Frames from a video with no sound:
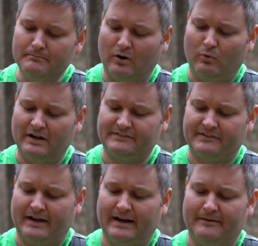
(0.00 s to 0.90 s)
but
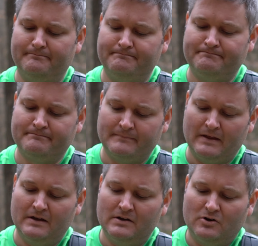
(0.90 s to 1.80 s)
what's uh,
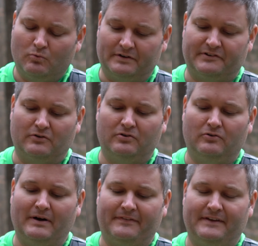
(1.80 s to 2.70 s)
what's so
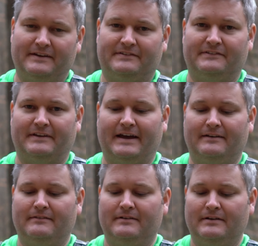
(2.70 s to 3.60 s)
cool about this is that
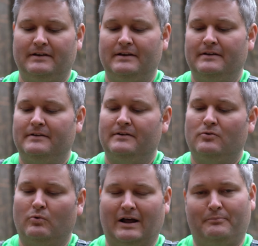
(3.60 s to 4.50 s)

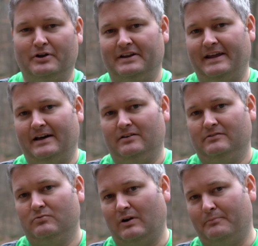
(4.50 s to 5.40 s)
when I put it down,
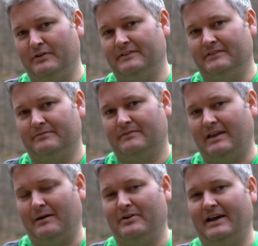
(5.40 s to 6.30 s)
when I put the
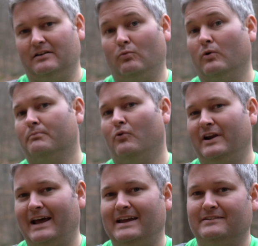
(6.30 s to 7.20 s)
camera down to
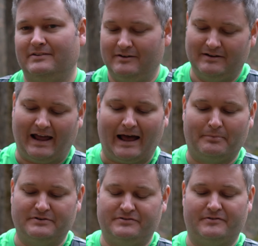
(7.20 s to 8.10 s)
1.8
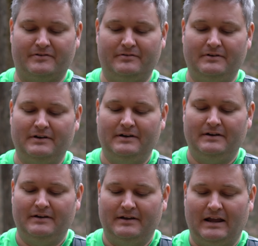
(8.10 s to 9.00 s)
aperture
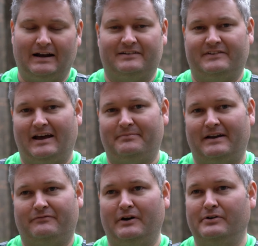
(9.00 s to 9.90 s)
and I snap
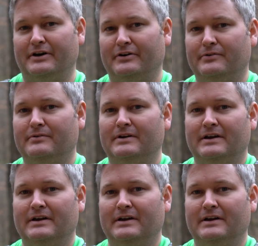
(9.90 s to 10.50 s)
that photo,